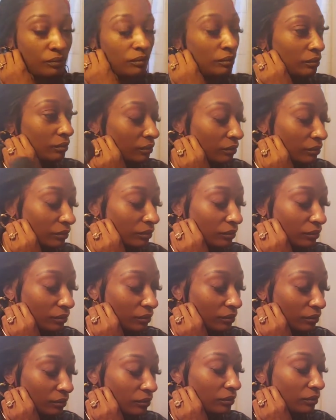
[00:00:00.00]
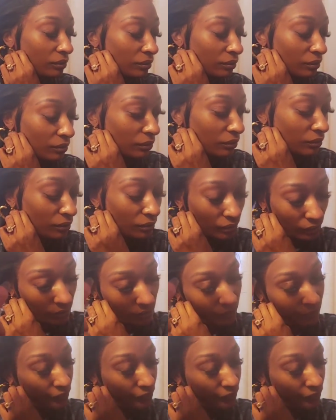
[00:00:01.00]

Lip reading: (no one is talking)